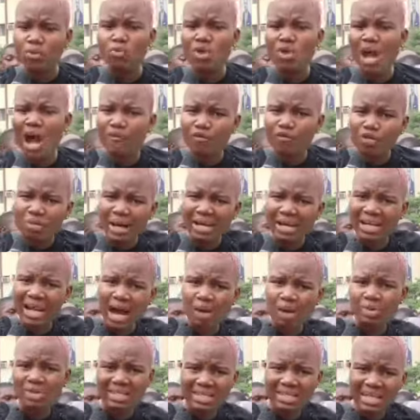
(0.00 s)
We have women
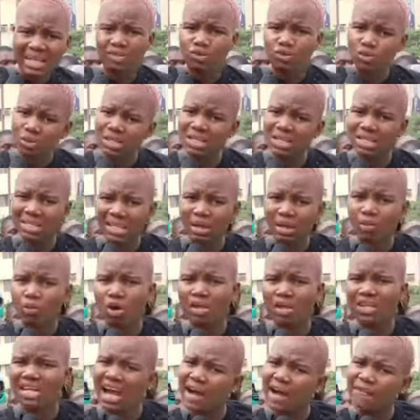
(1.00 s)
out there doing the same
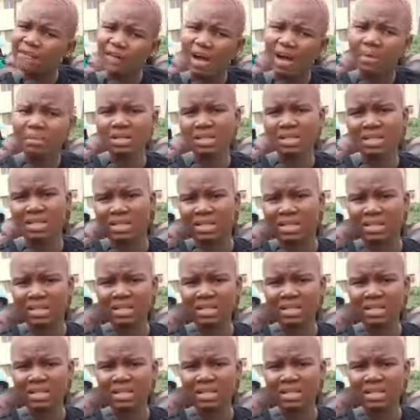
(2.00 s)
work. They have families.